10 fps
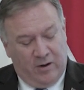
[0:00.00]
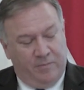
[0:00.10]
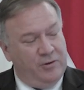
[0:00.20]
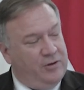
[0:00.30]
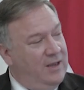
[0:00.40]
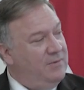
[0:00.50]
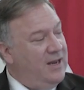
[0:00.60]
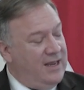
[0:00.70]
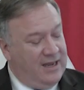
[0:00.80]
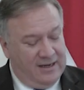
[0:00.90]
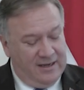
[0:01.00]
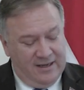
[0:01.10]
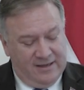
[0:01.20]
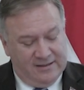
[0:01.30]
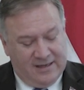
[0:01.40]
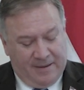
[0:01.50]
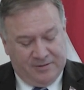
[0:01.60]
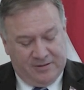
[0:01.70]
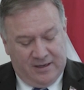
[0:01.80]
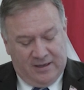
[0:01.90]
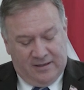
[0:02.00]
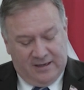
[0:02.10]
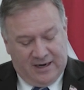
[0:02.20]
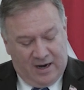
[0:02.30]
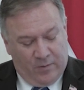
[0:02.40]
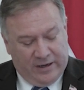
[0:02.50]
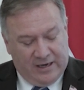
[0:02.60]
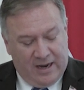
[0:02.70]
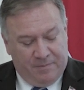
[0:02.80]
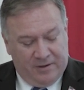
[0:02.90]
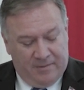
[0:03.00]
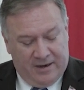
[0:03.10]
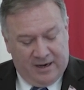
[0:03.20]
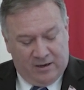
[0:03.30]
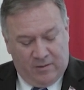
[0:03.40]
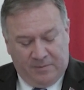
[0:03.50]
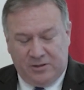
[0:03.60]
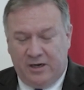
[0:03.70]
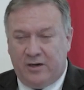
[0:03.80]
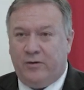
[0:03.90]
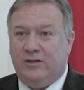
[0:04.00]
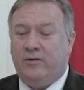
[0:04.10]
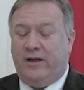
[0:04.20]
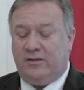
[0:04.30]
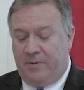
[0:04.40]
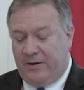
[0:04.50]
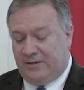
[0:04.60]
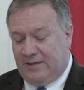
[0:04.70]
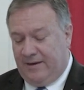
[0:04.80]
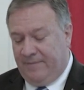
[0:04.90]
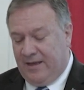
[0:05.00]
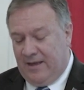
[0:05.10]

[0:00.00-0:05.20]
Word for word: We hope you'll keep taking steps to cut red tape, eliminate corruption, and increase transparency.